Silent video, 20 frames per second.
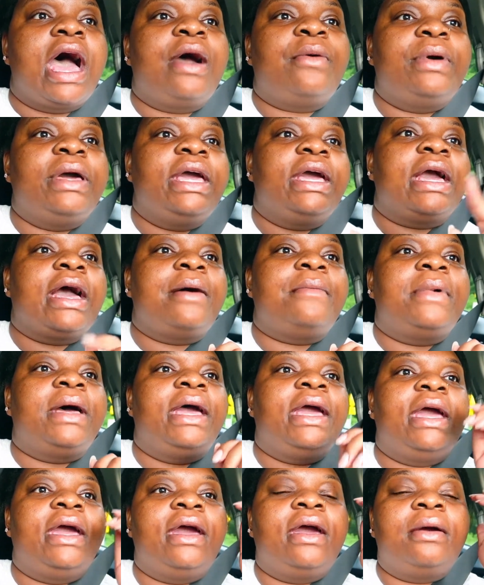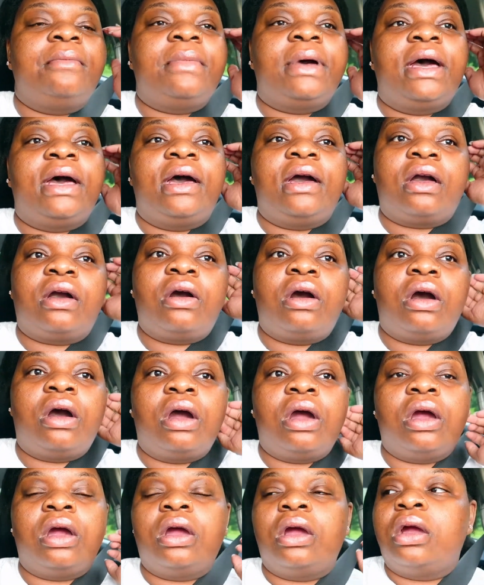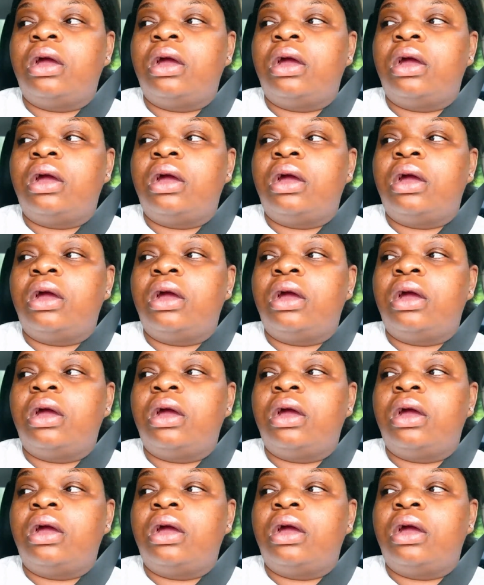I went and got my hair, my car